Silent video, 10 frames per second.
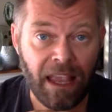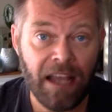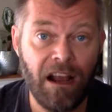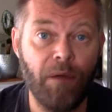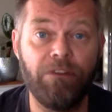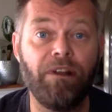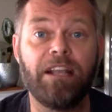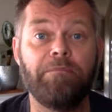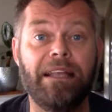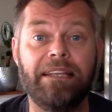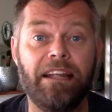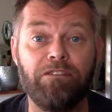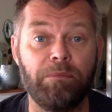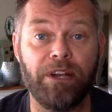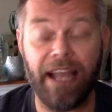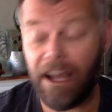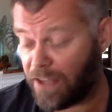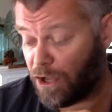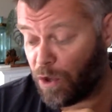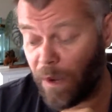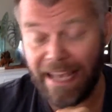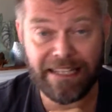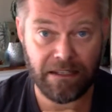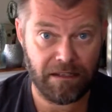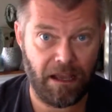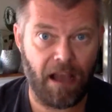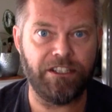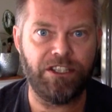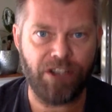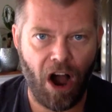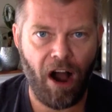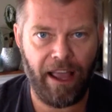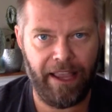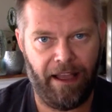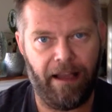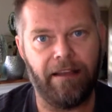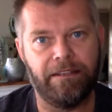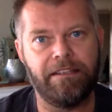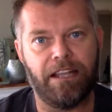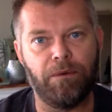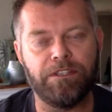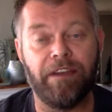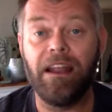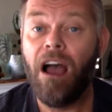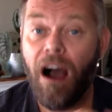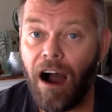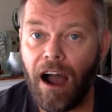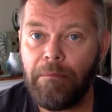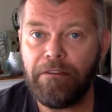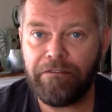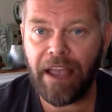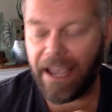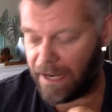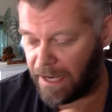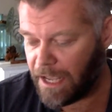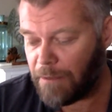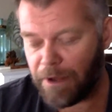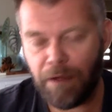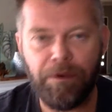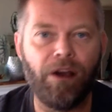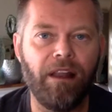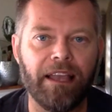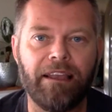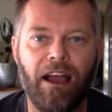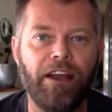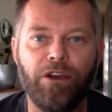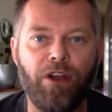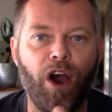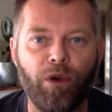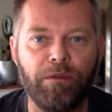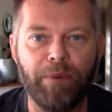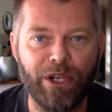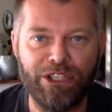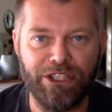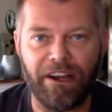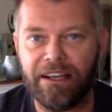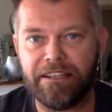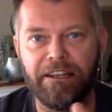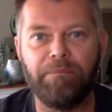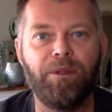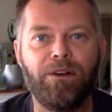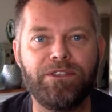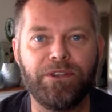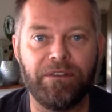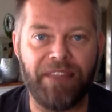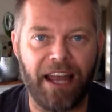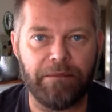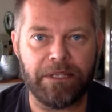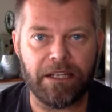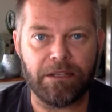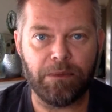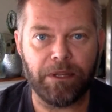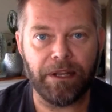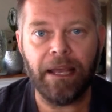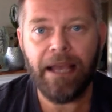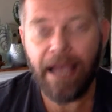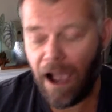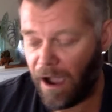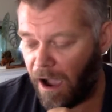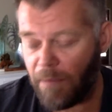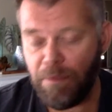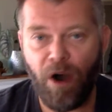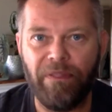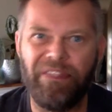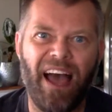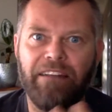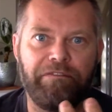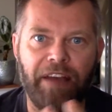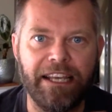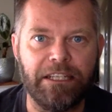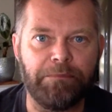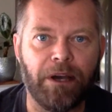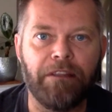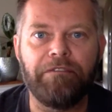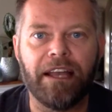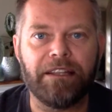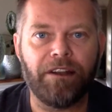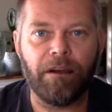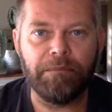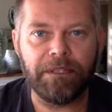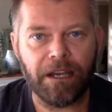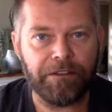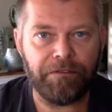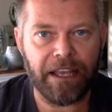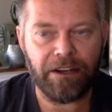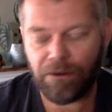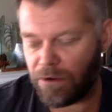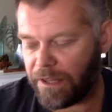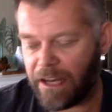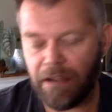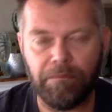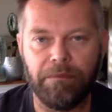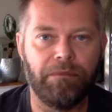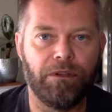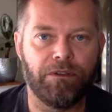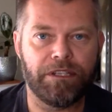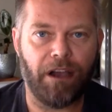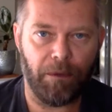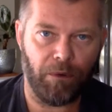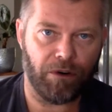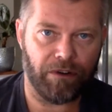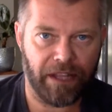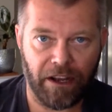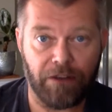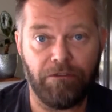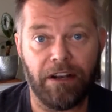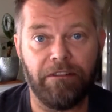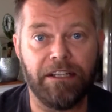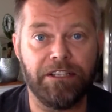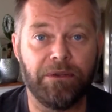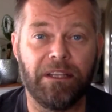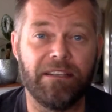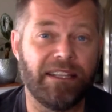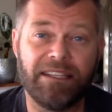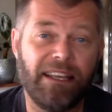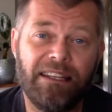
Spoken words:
And I would recommend that everybody out there who isn't a die-hard Star Wars fan, I'm a fan, but I'm not like, I don't own merchandise and I'm not sort of that obsessed with it. I'm not that fazed by the fact that I'm Darth Vader or that I'm Luke Skywalker, that I can run around doing those things.